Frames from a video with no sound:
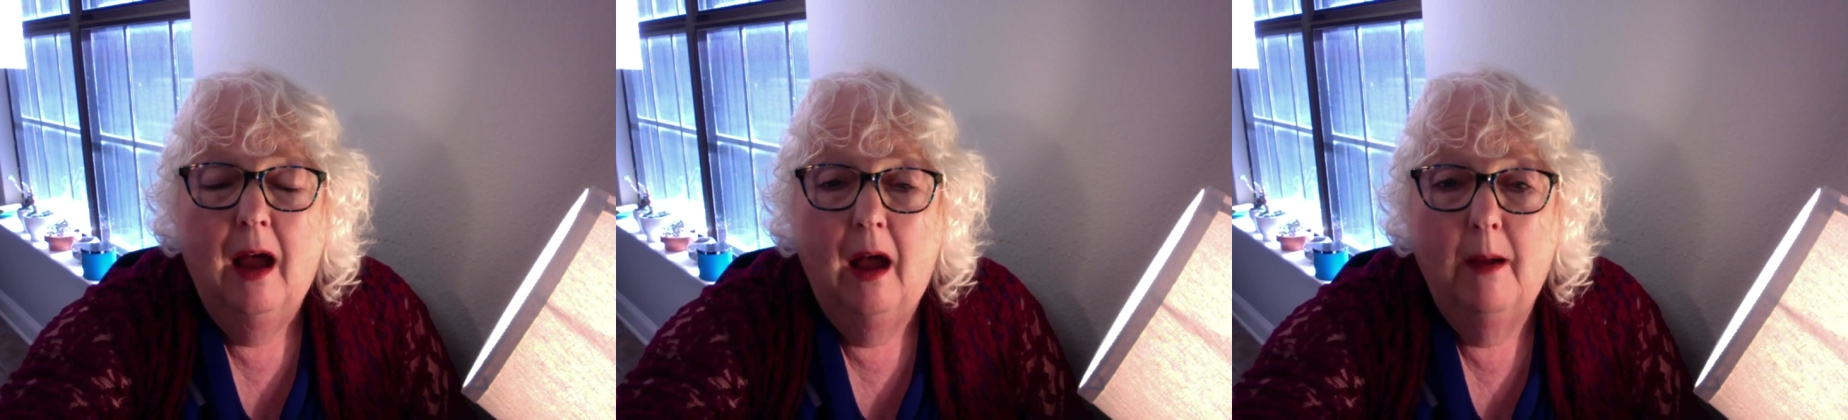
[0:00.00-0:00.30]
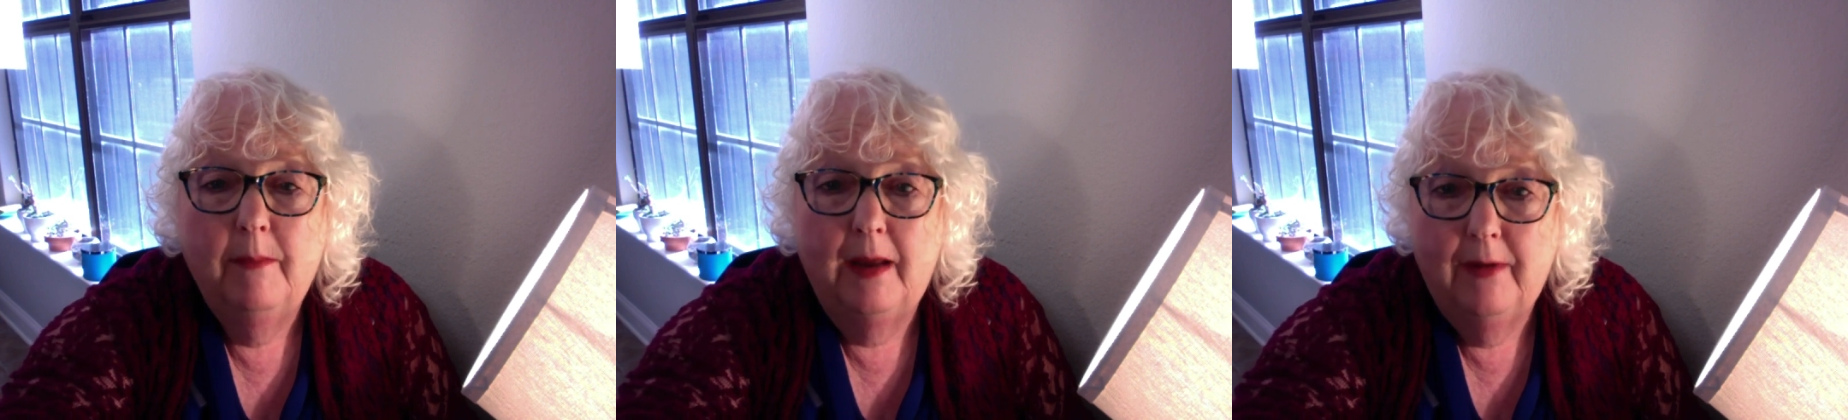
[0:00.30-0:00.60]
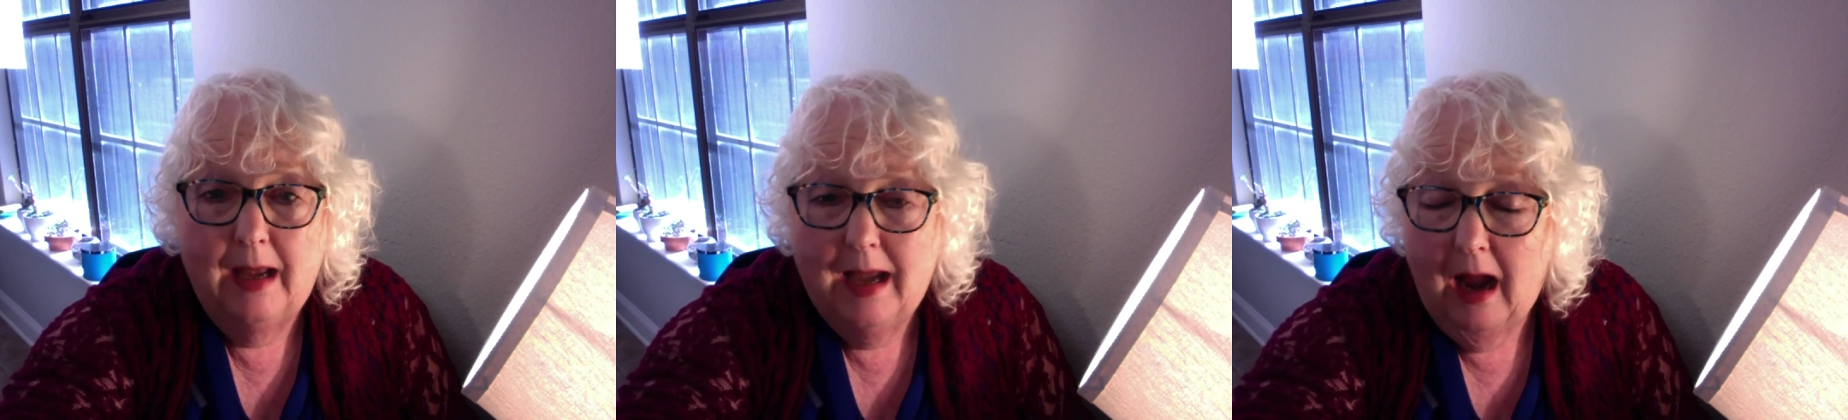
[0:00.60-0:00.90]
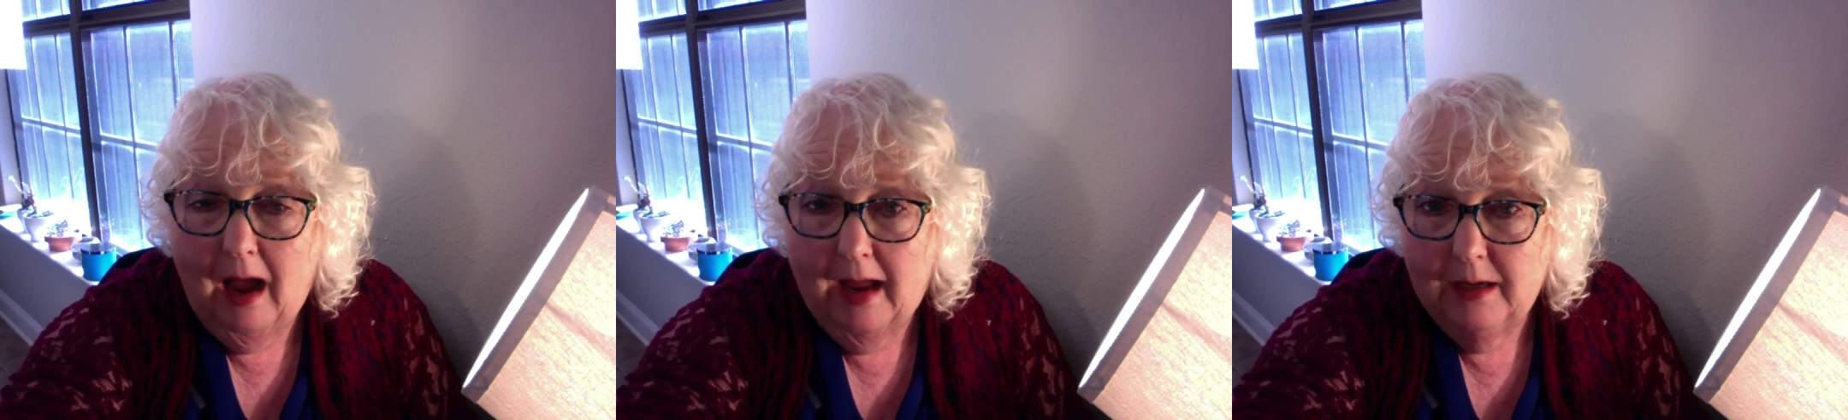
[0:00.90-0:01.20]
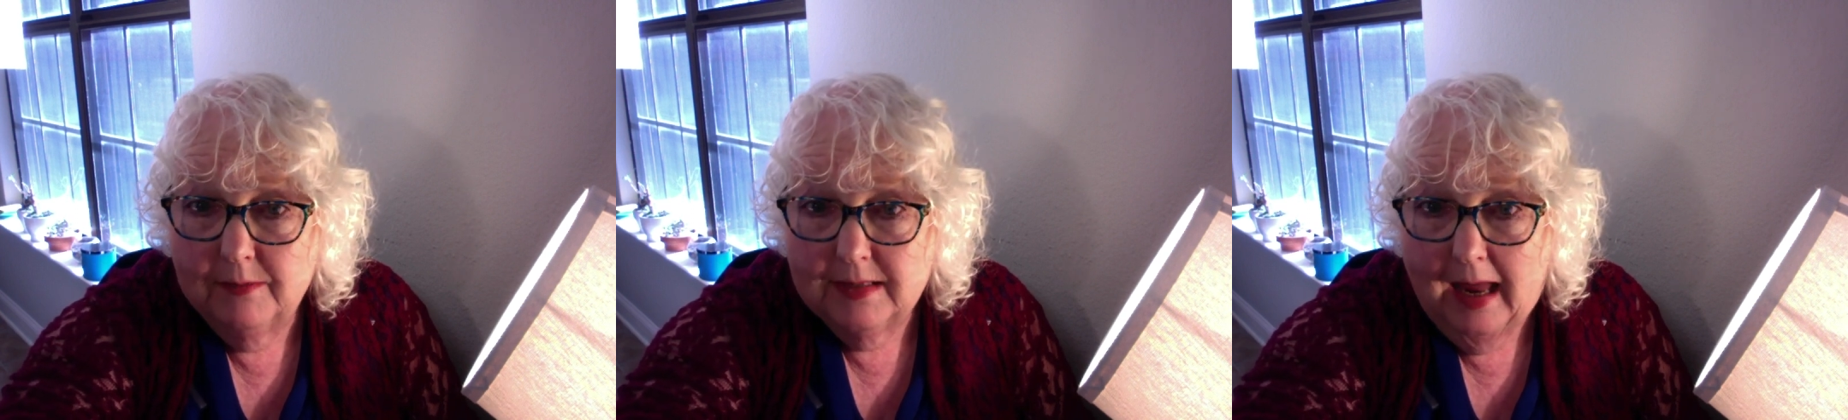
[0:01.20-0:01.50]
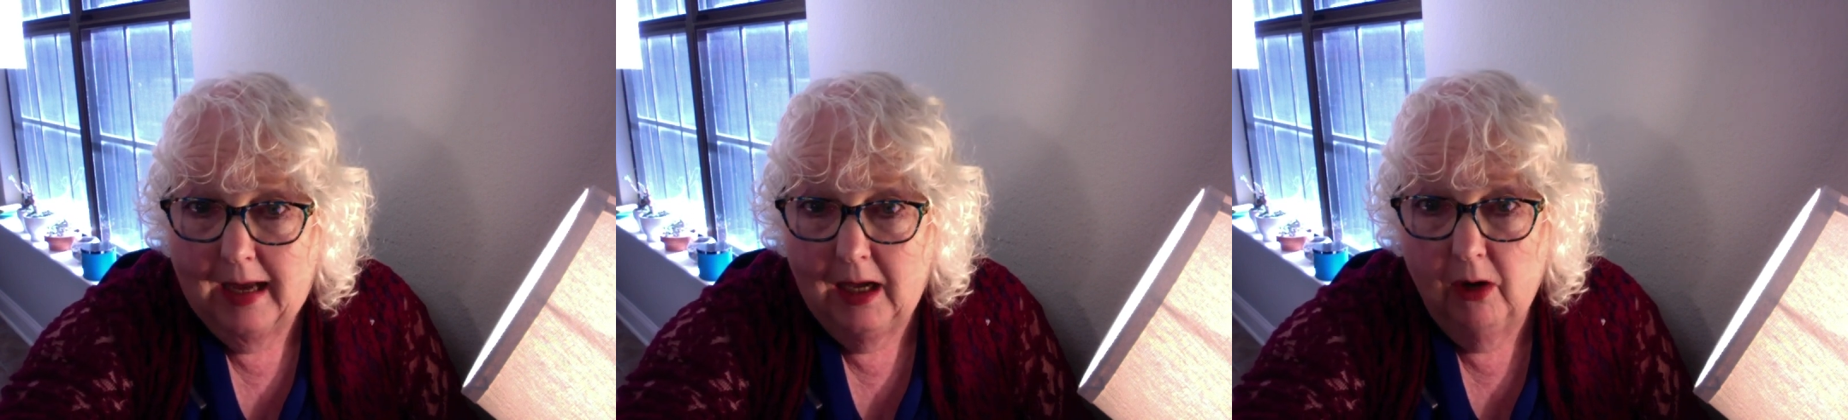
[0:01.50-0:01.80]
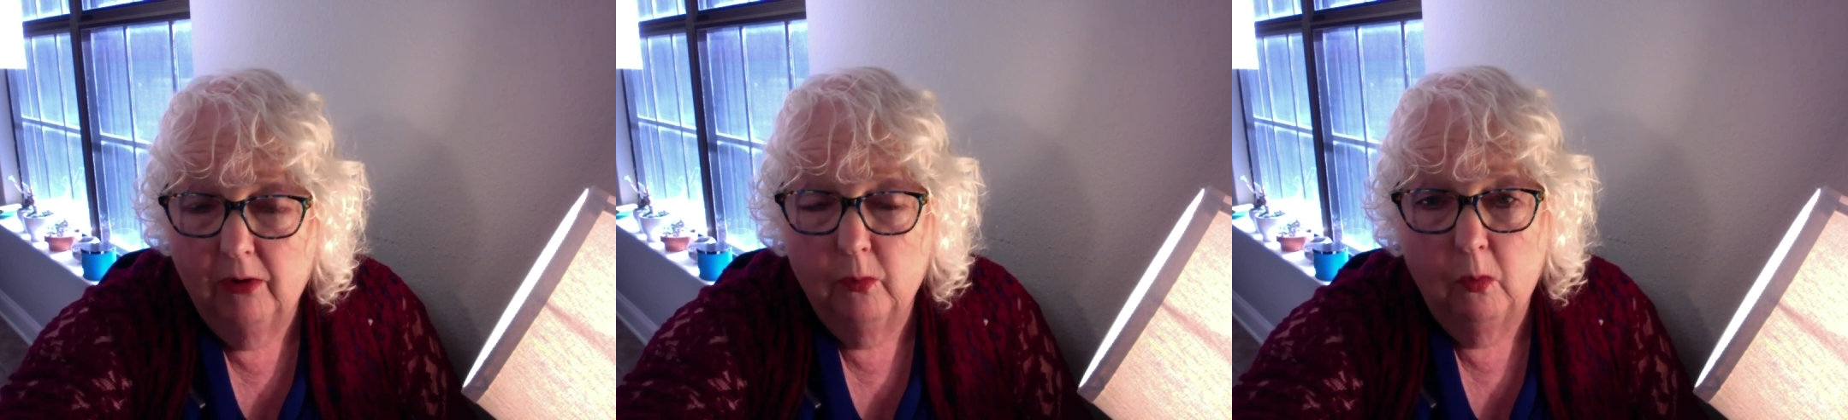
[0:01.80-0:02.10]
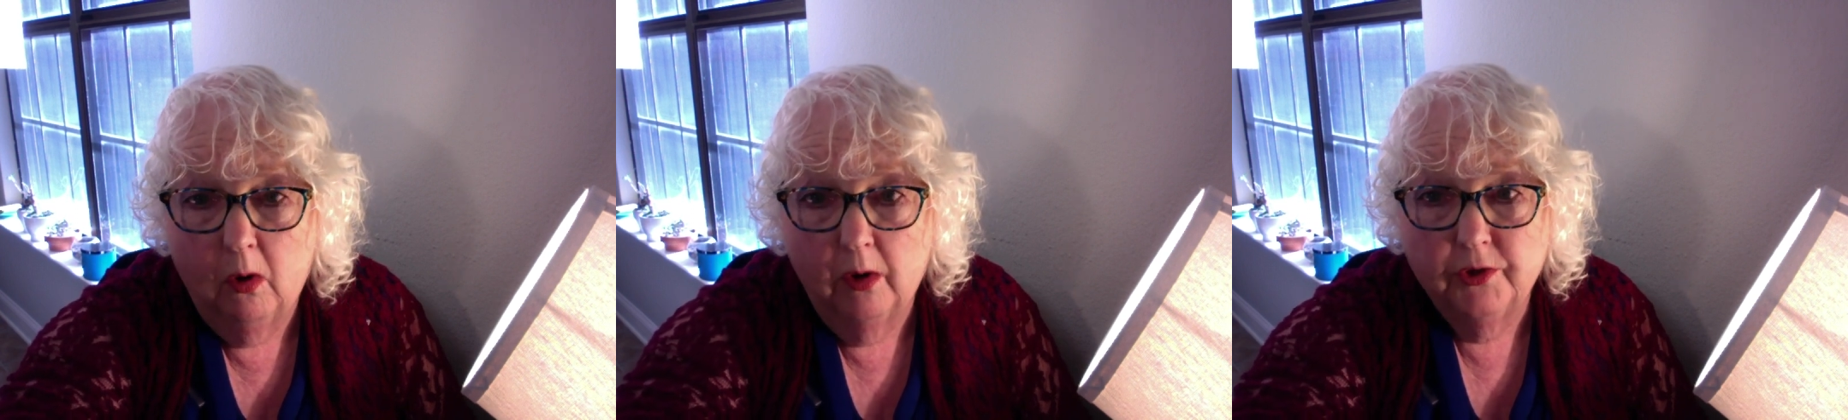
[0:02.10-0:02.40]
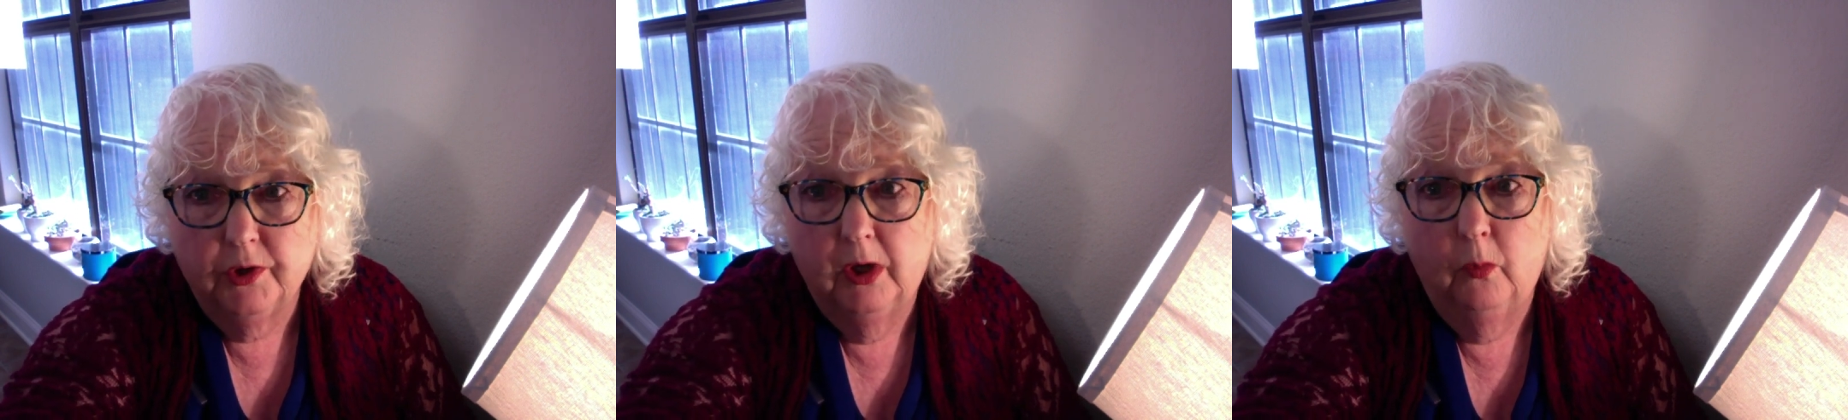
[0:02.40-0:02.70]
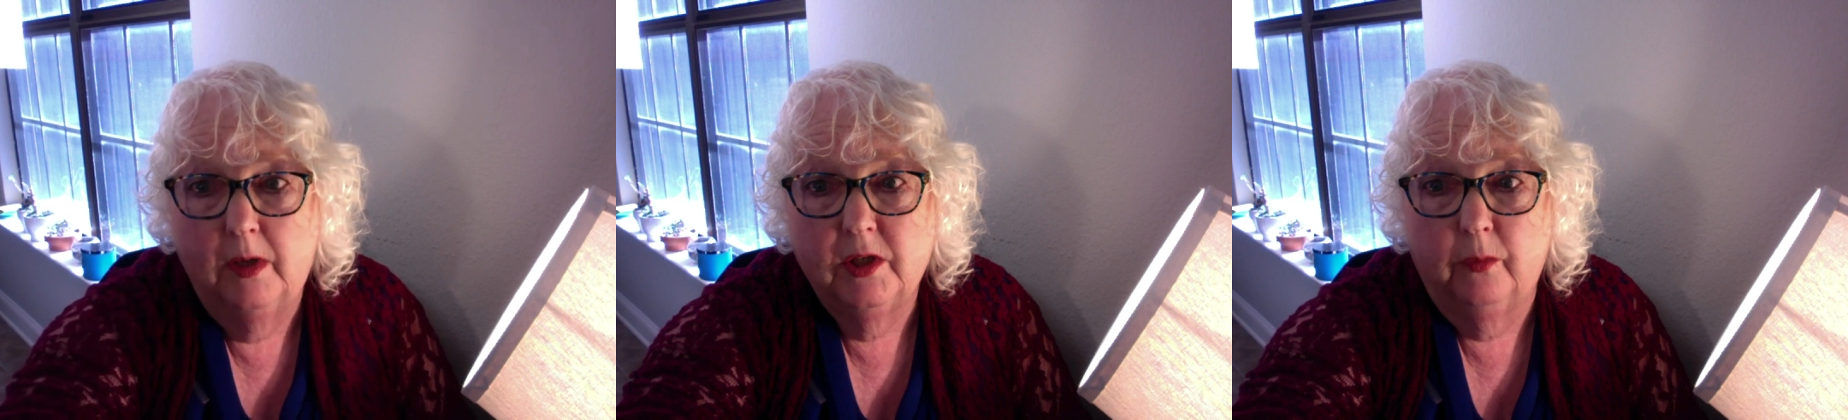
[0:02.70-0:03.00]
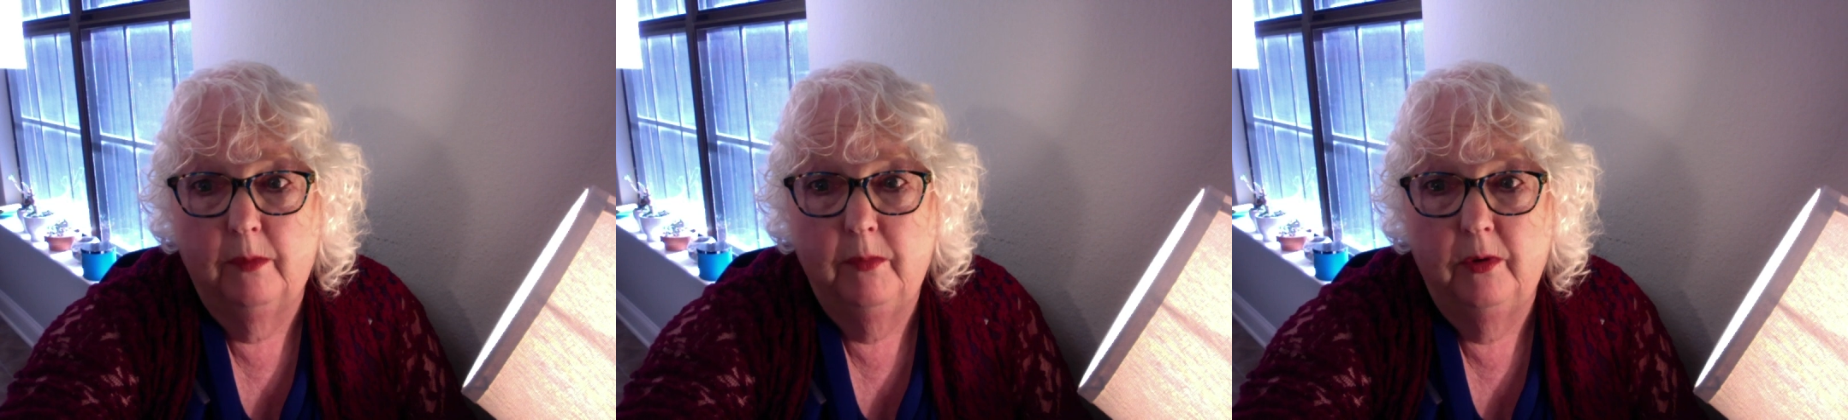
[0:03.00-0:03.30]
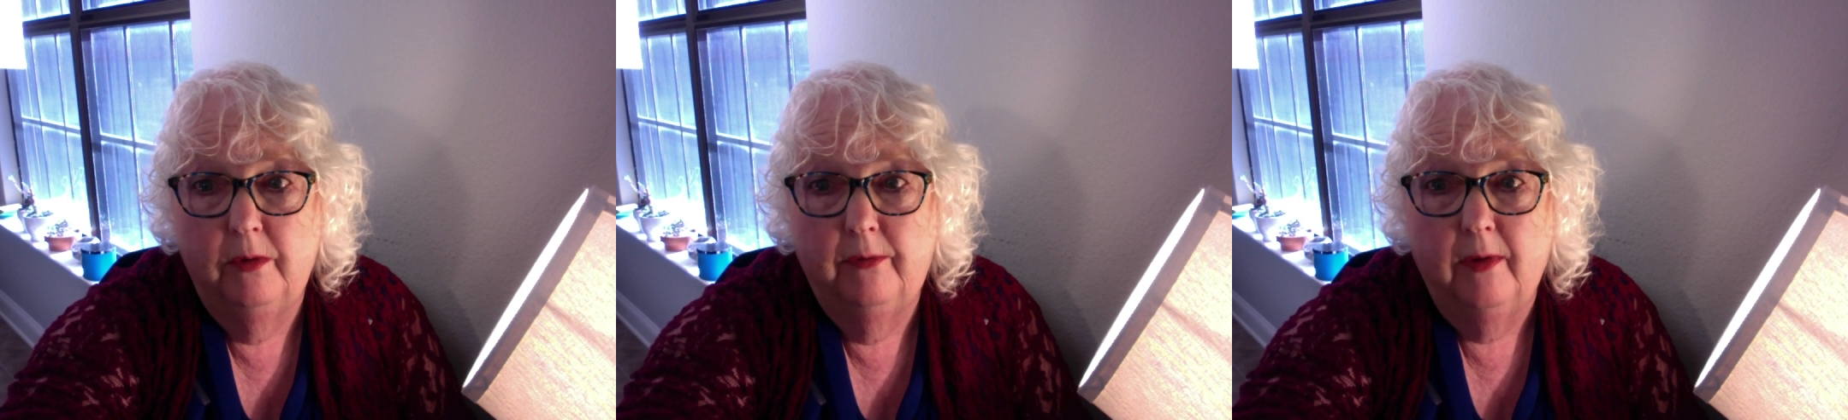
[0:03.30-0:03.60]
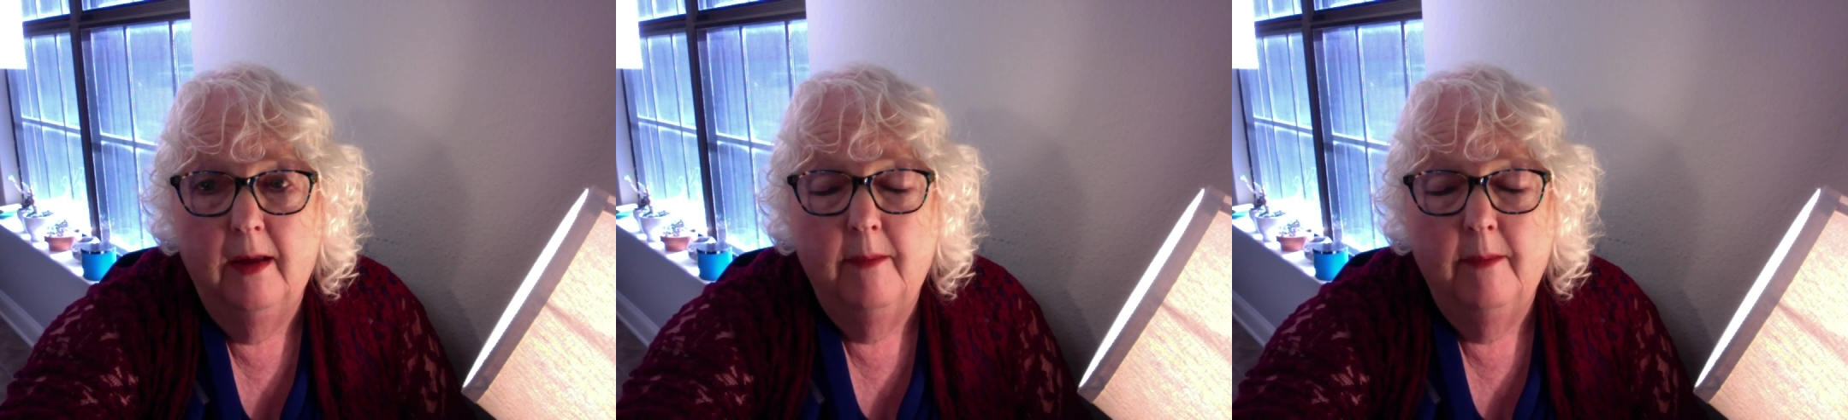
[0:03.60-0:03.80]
um, any items hanging on the walls you're going to want to remove.